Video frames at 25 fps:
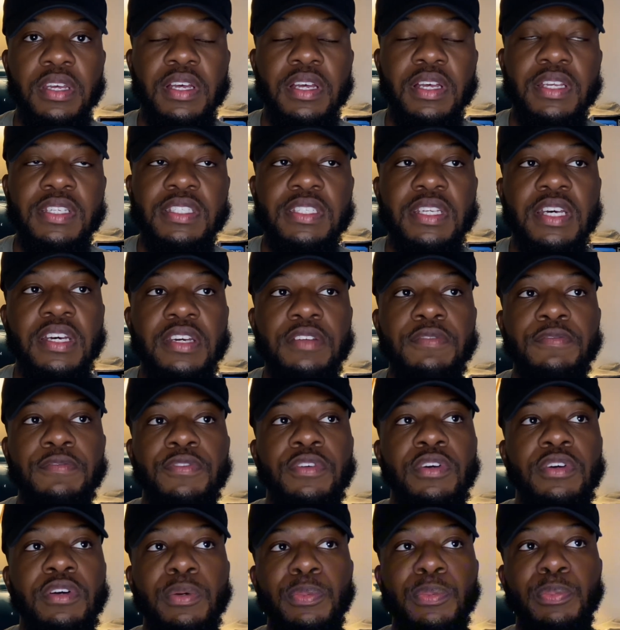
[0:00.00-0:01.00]
Aside
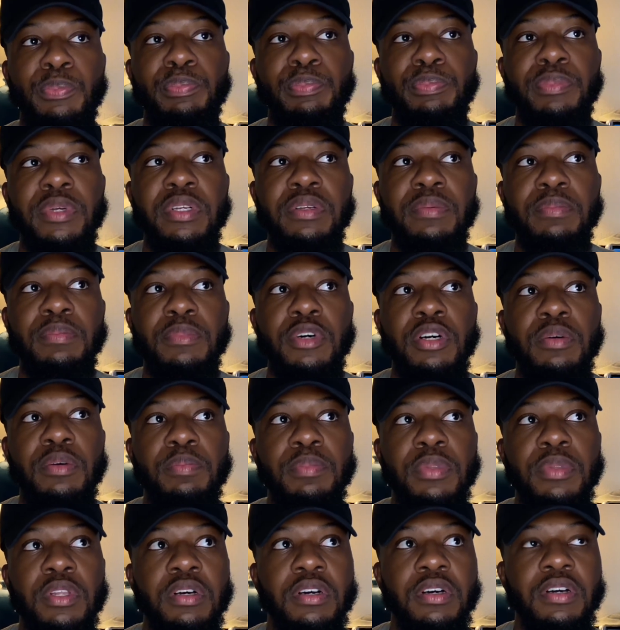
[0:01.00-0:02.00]
from
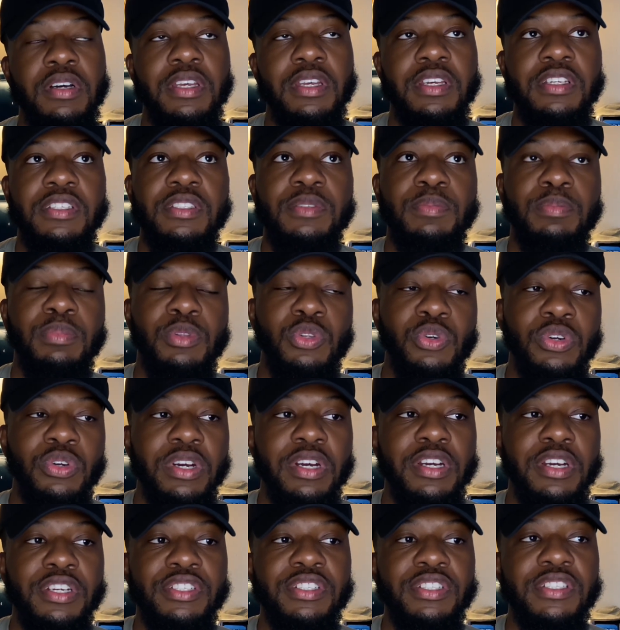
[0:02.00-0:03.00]
Montblanc
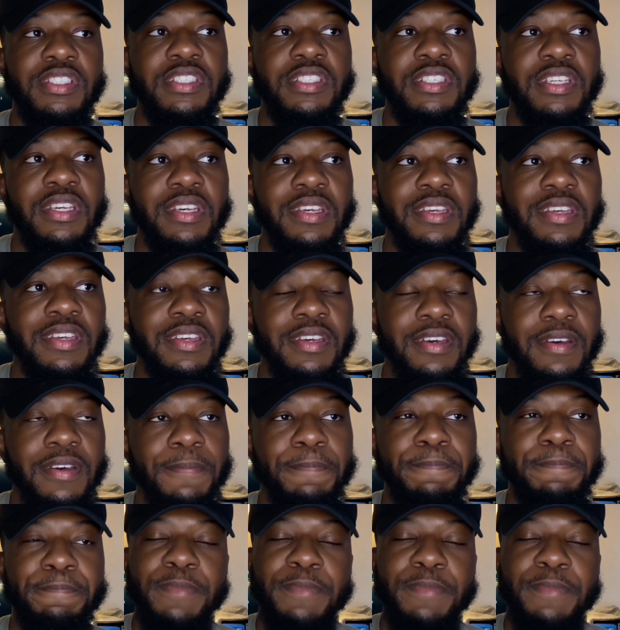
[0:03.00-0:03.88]
Explorer, I should say, yeah,